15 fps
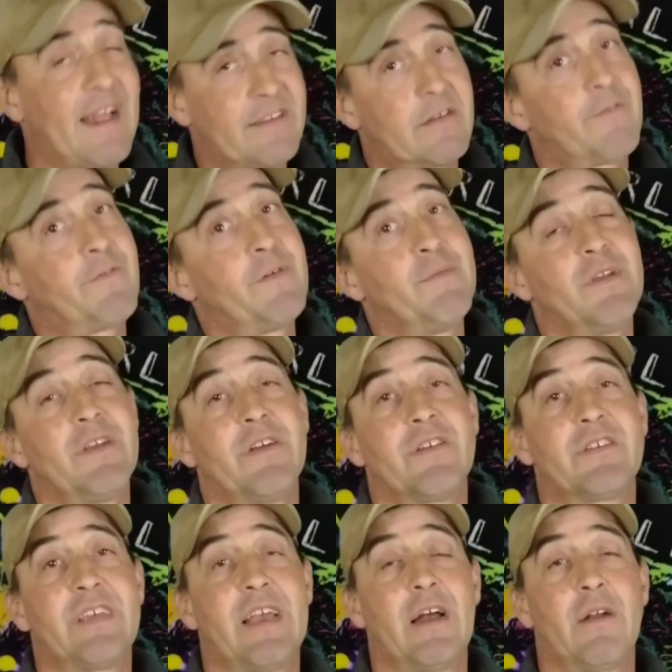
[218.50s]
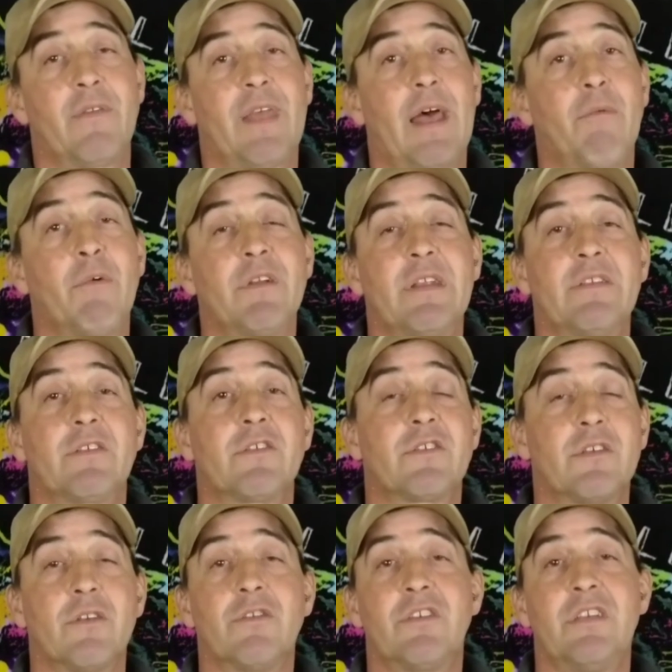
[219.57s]
that's a familiar sound. That one
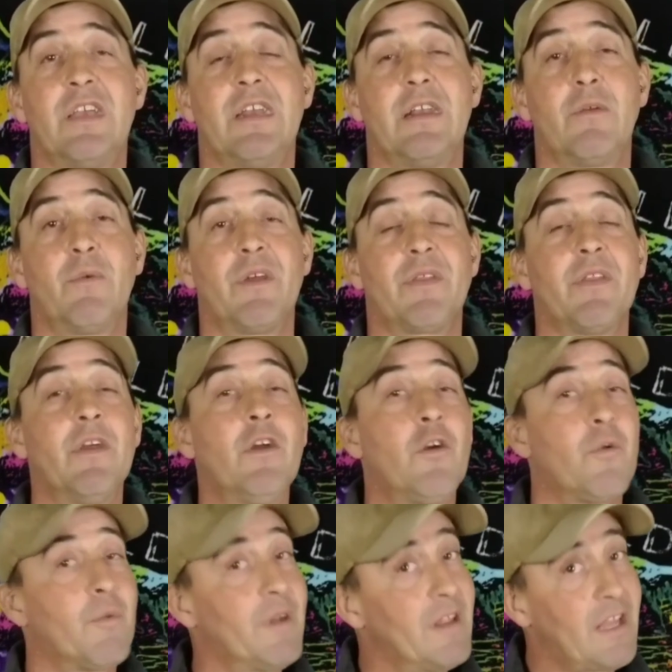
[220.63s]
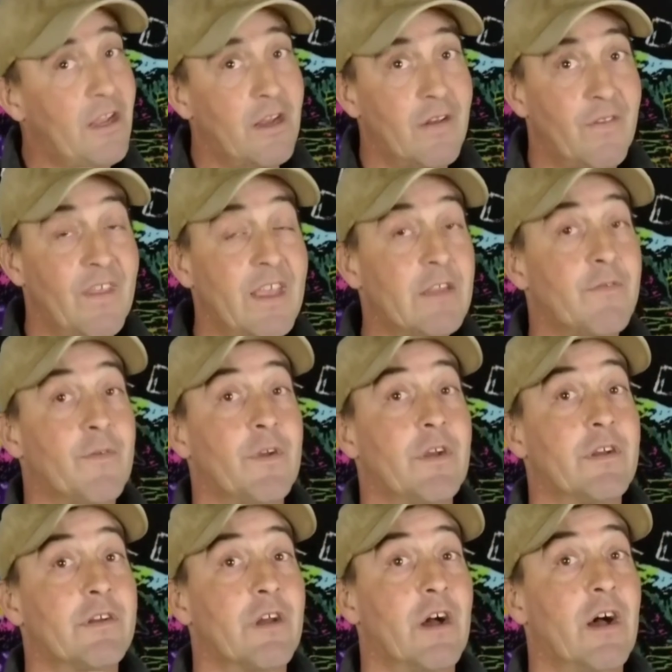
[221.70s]
is associated with really good things
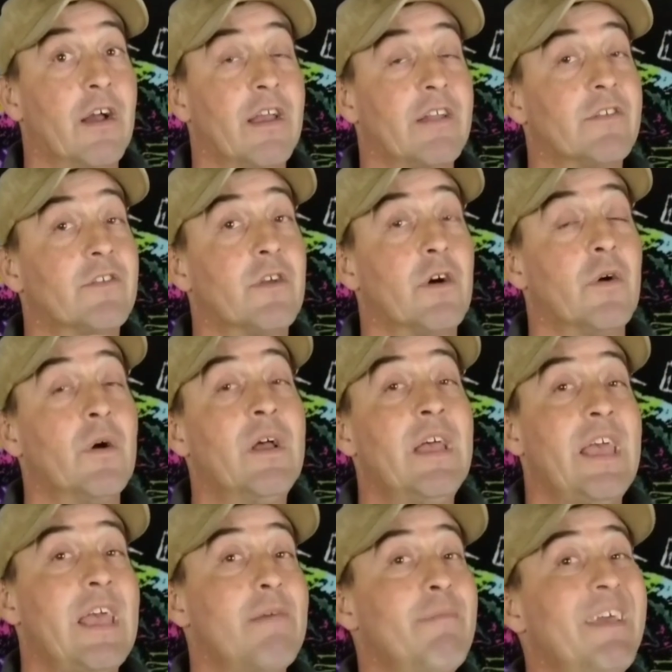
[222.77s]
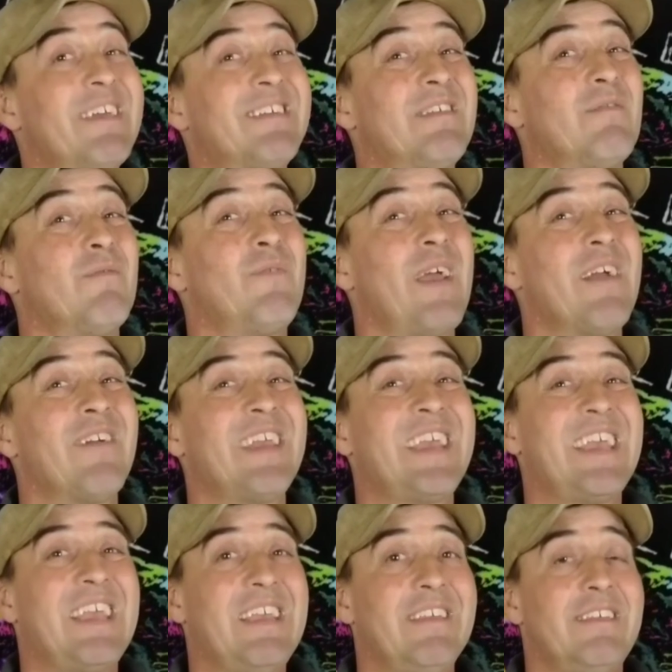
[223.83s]
for your dog, and so it makes it
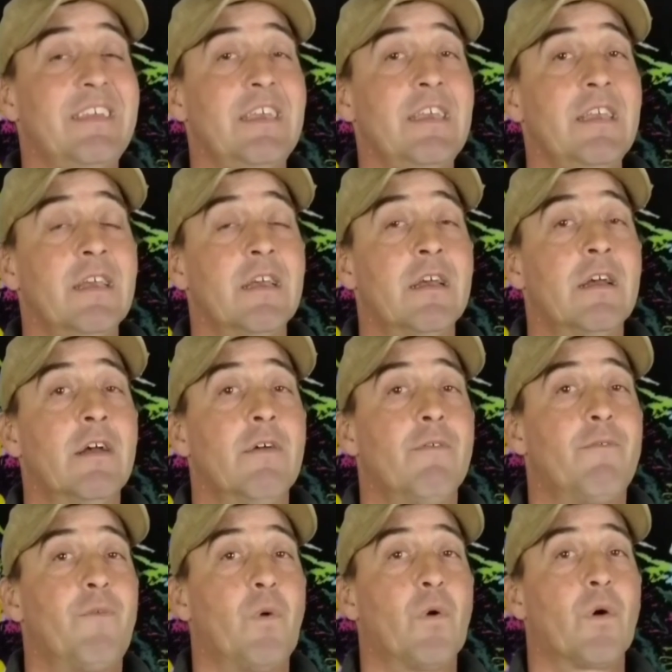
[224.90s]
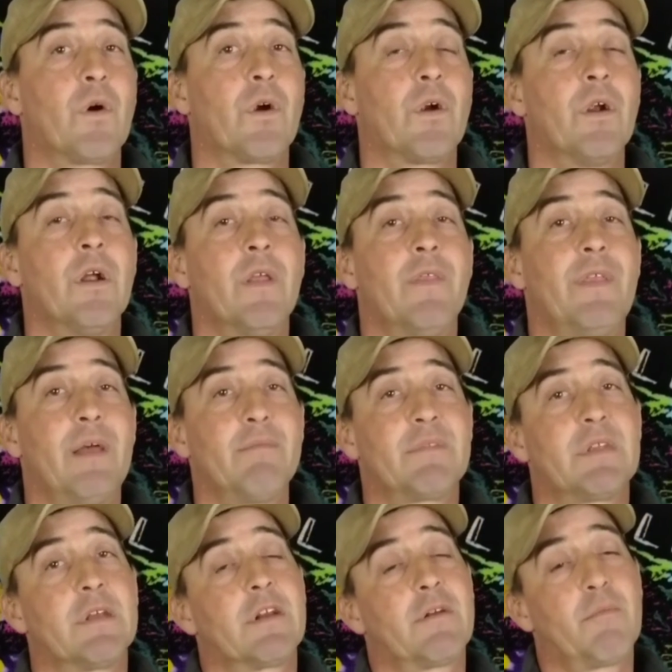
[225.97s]
very easy for
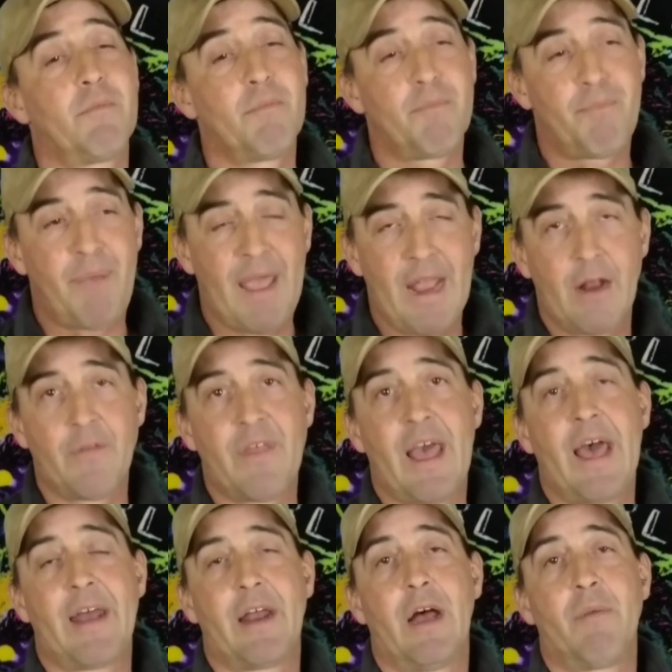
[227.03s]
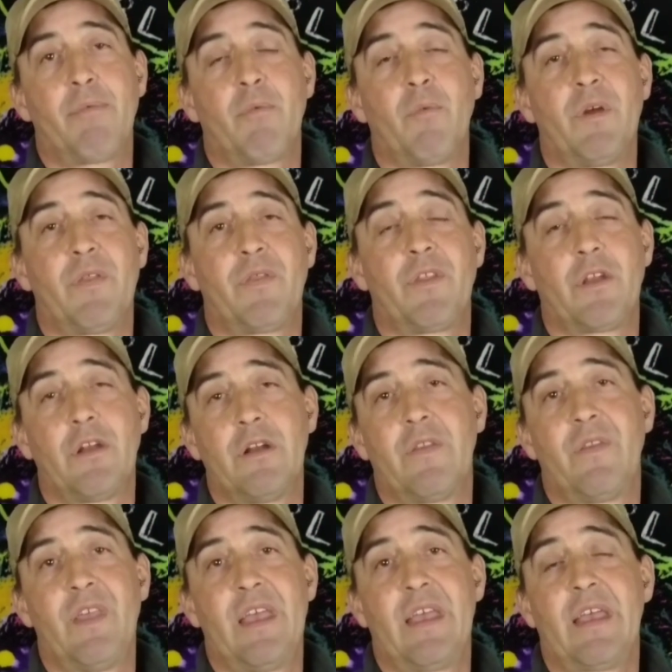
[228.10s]
them to pair that up with the
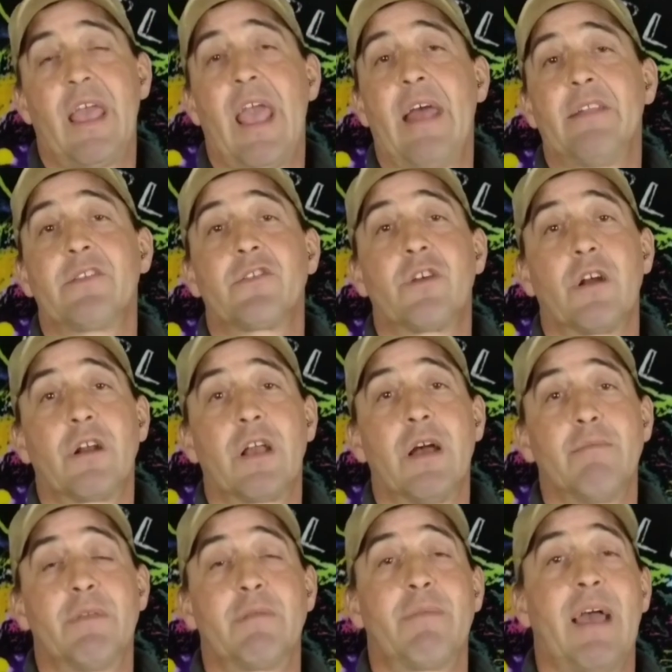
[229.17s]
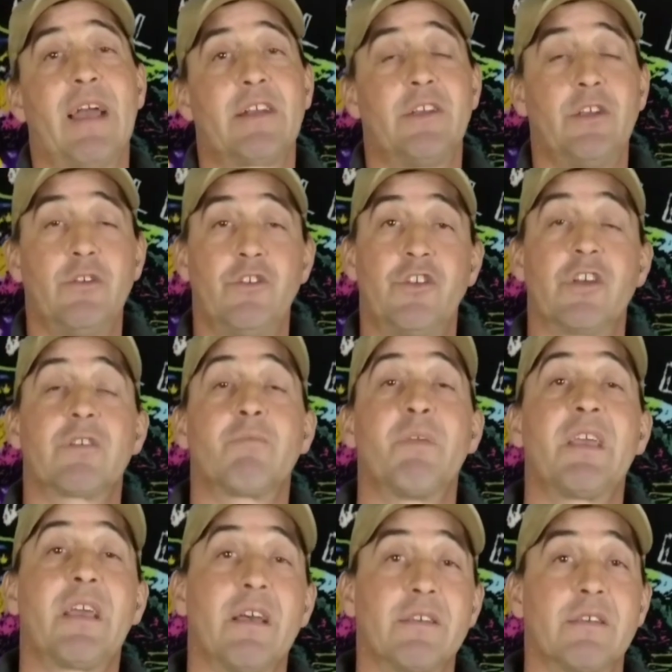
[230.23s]
good thing and start coming back to you
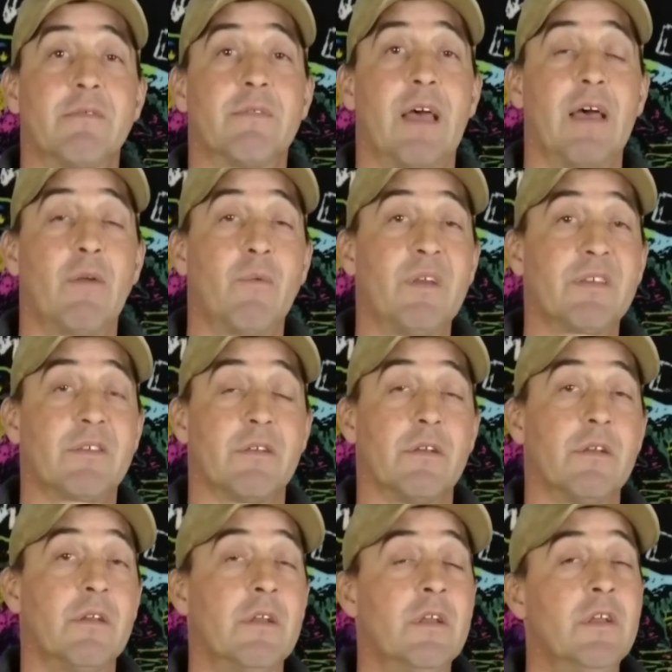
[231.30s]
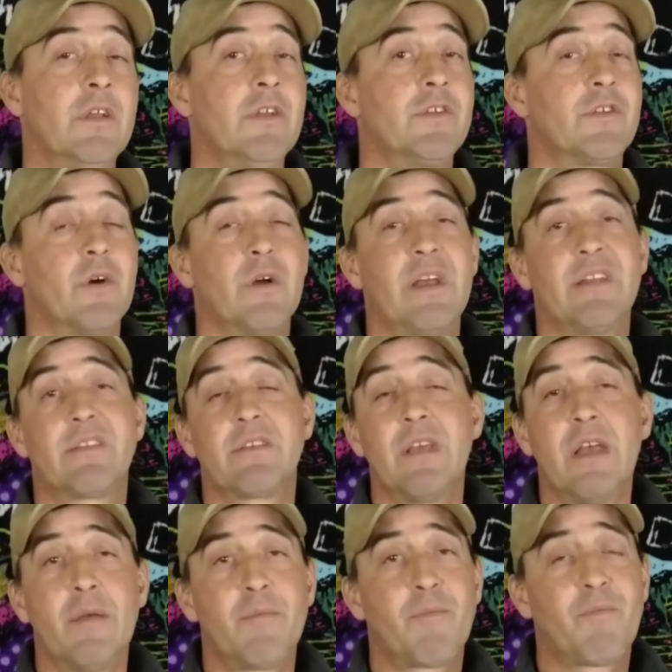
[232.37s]
just because of that whistle. So
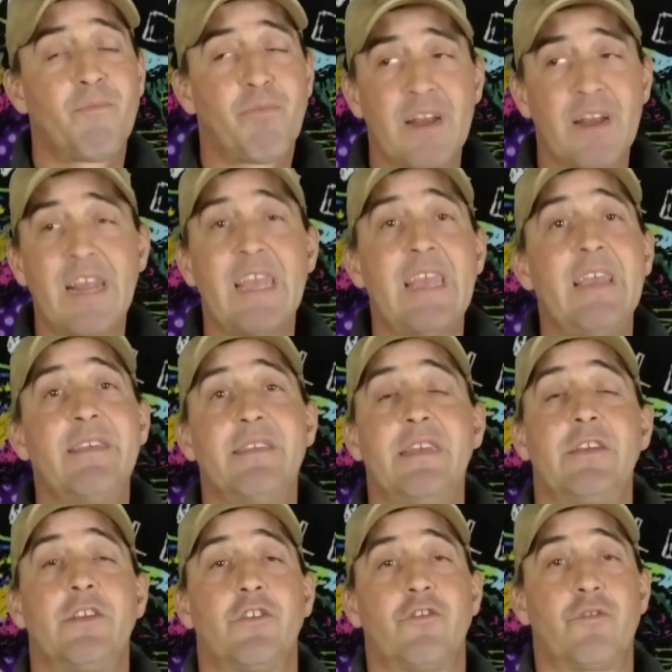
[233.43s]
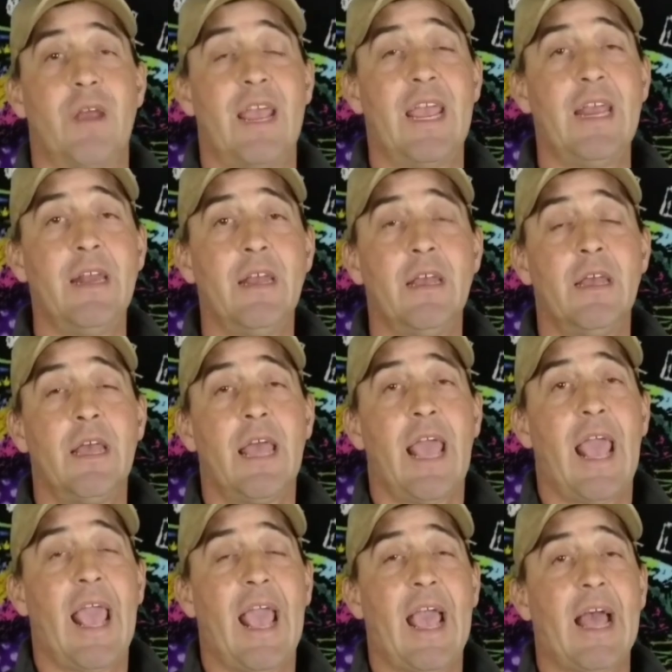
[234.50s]
it's pretty easy to train,
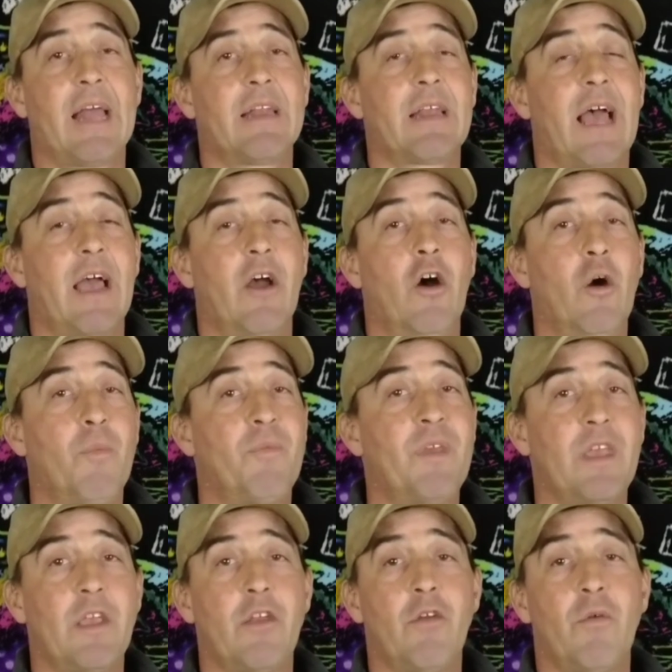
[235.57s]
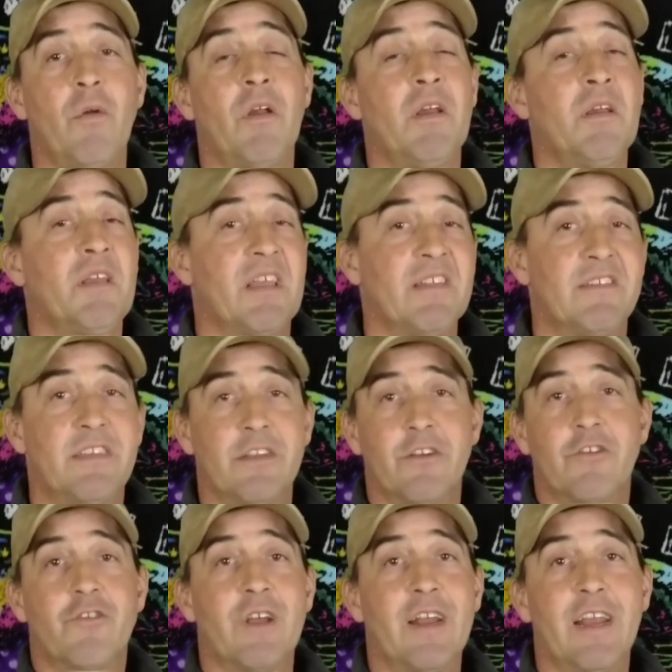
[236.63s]
and I hope that you
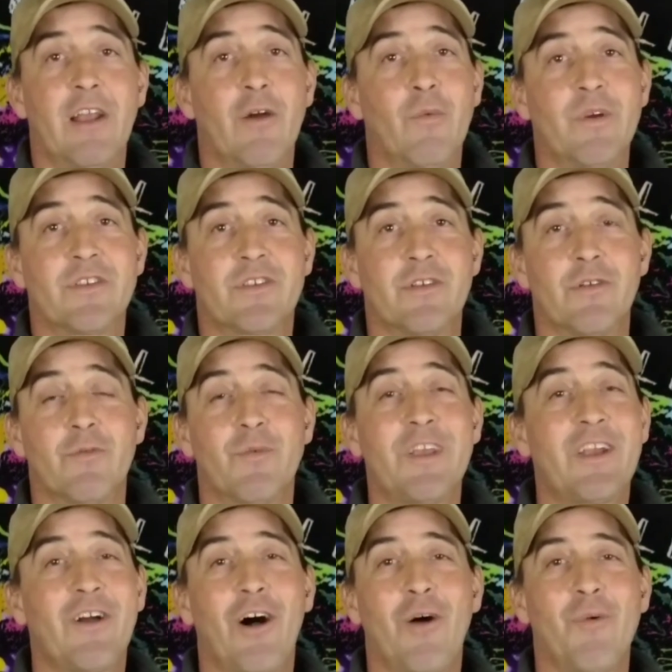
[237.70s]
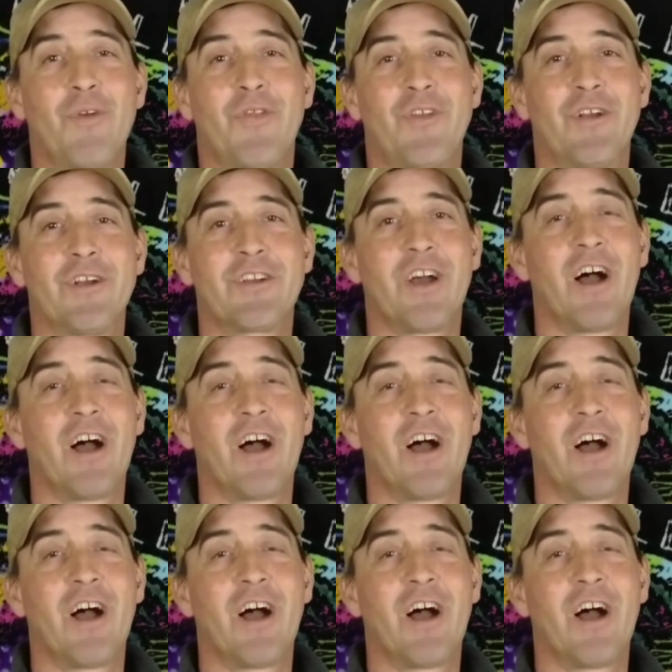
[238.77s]
consider training a whistle recall with